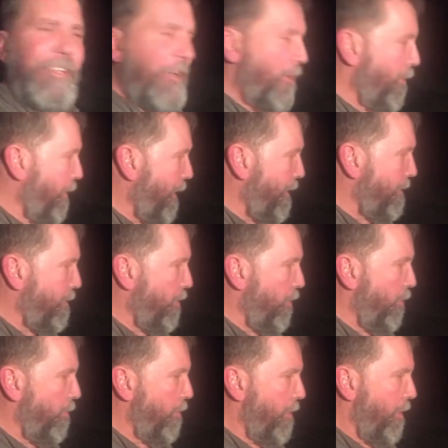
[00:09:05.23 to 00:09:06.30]
Okay,
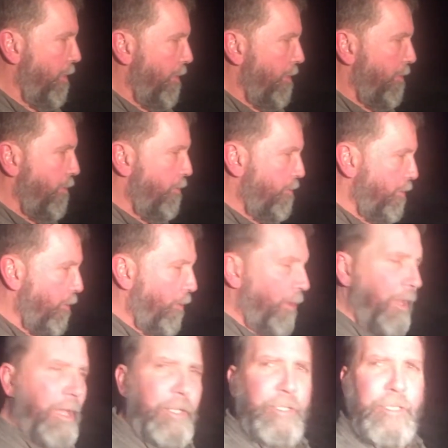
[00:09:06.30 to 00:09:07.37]
so you saw
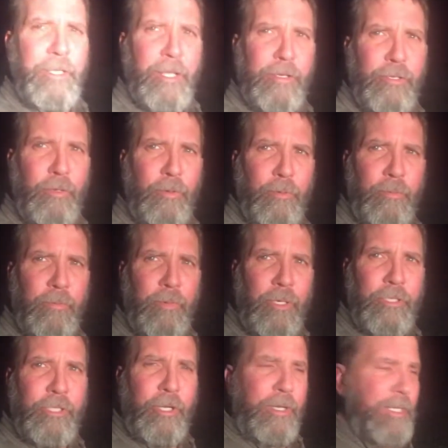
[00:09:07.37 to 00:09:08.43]
Clyde just now, so
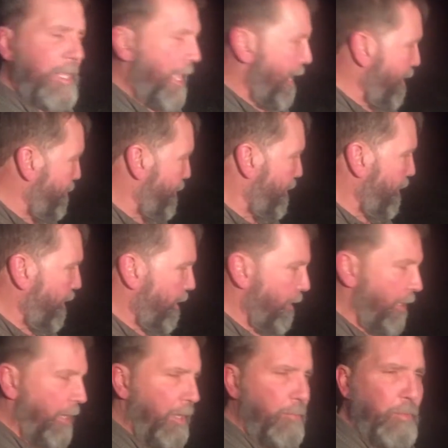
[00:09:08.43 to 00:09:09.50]
Sherry came and got
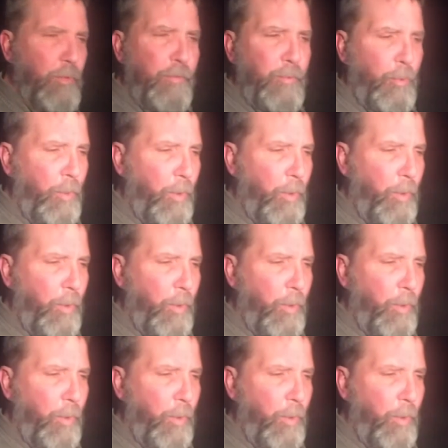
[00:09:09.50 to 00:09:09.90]
Clyde, moved him